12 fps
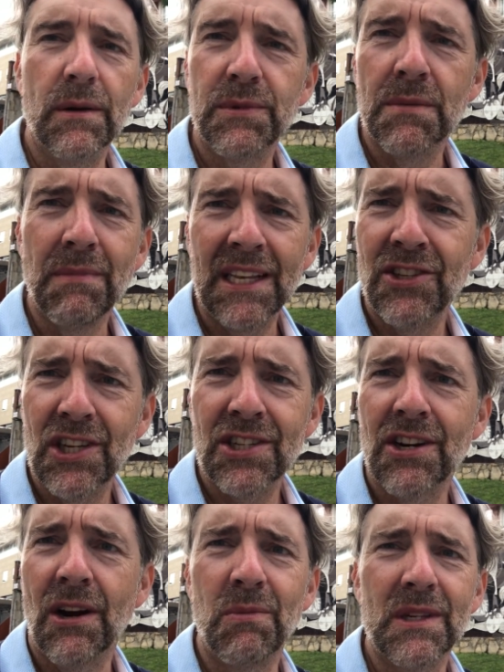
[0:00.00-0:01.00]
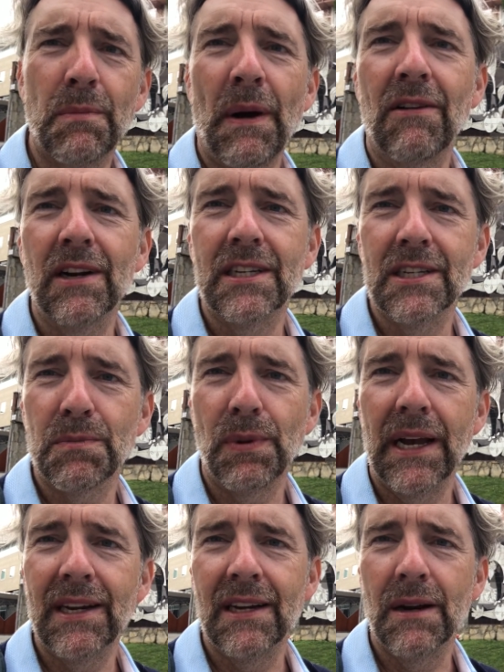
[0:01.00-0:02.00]
up to Manchester and was apparently
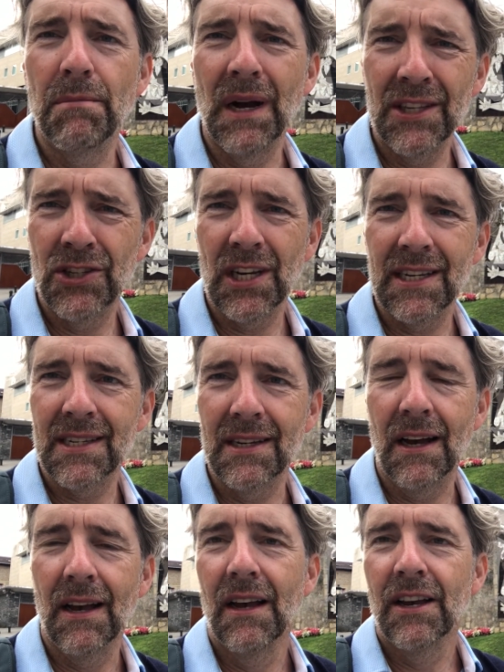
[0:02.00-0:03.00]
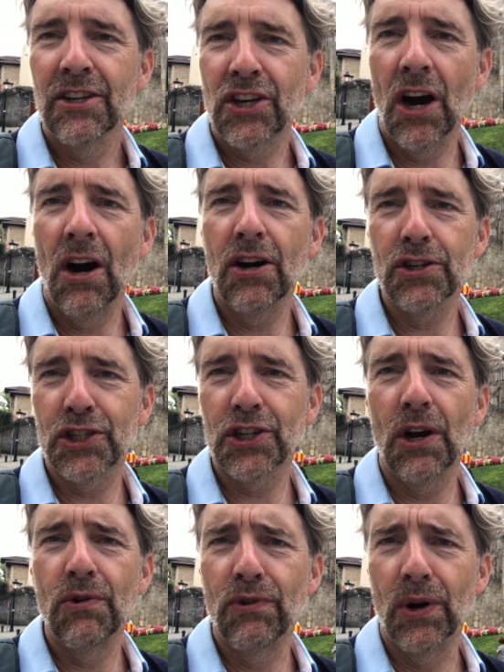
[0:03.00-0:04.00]
displayed in a Manchester car
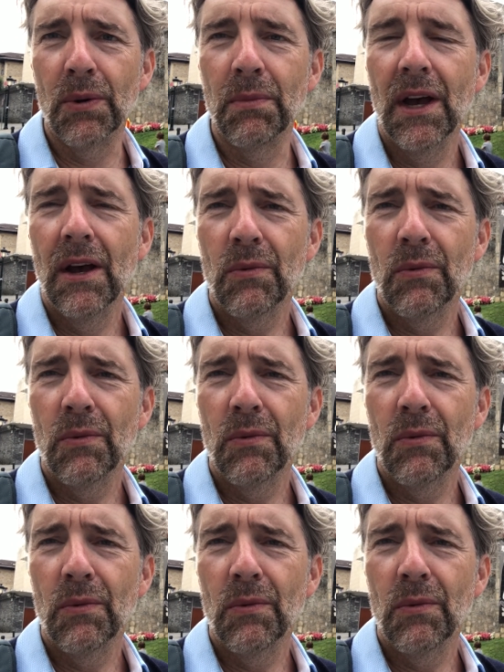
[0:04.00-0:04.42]
showroom,